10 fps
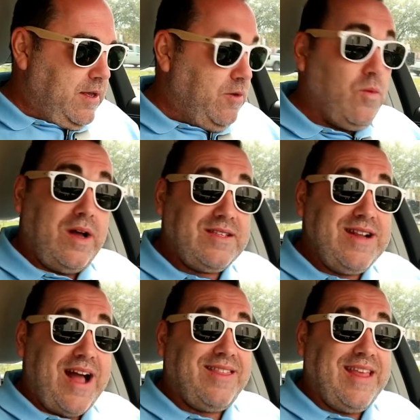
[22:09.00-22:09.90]
it was
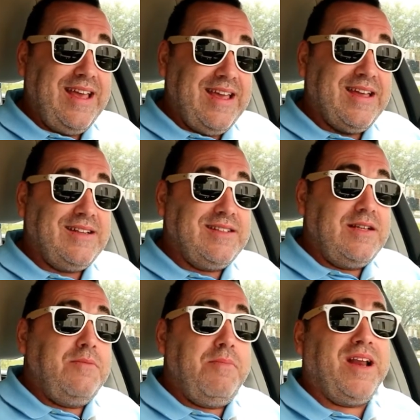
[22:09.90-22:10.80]
not the
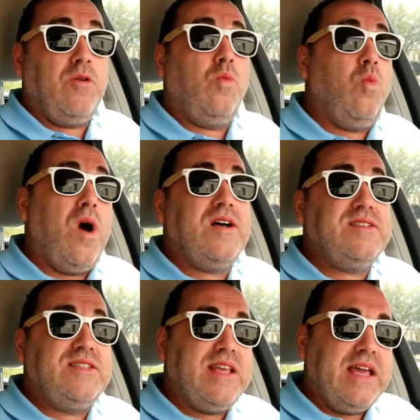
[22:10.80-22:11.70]
end, but it
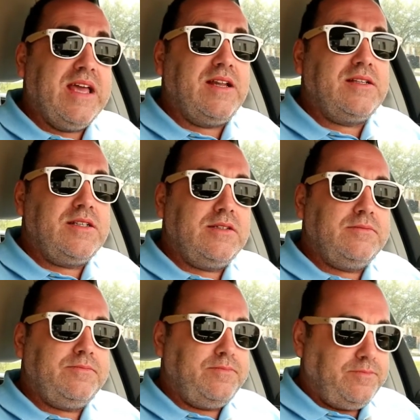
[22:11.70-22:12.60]
was the end.
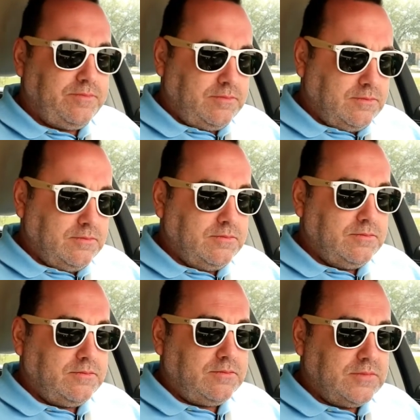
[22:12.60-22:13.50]

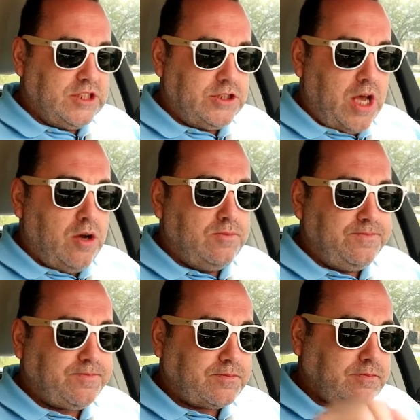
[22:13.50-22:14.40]
So,
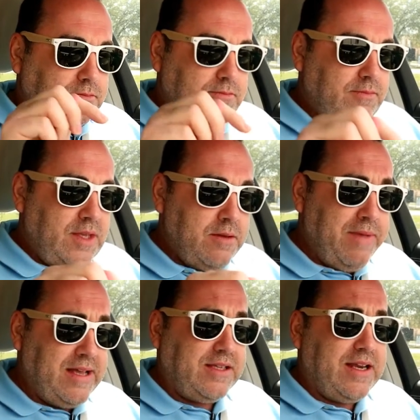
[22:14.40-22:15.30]

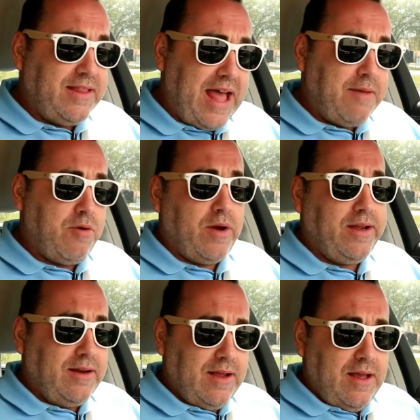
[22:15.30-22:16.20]
basically at that
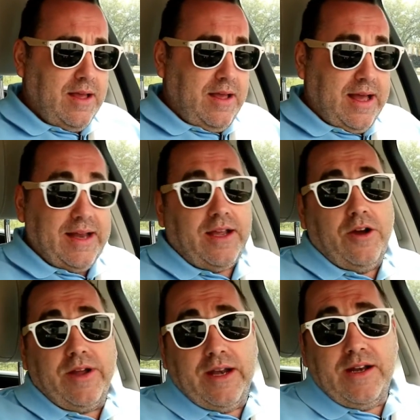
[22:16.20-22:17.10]
point, I had to
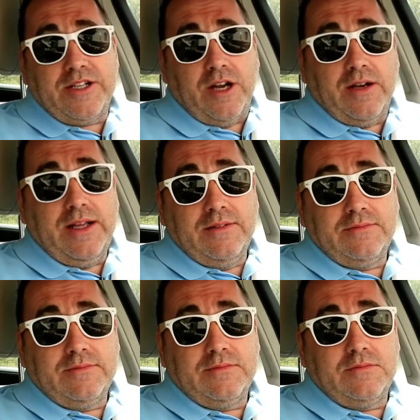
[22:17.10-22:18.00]
go get an attorney.
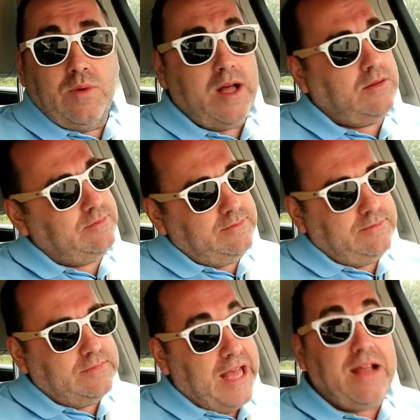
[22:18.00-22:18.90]
Well,
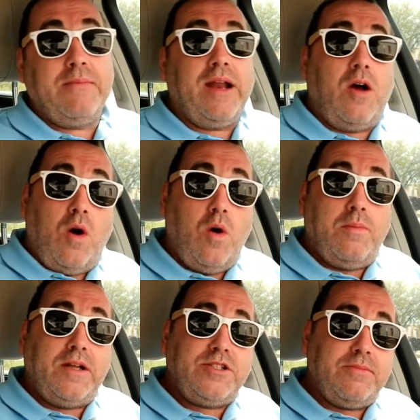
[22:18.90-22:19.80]
I'd made a whole
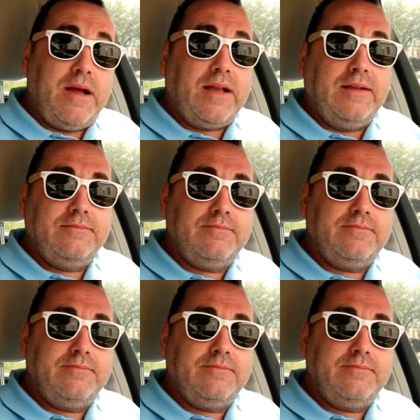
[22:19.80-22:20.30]
bunch of money.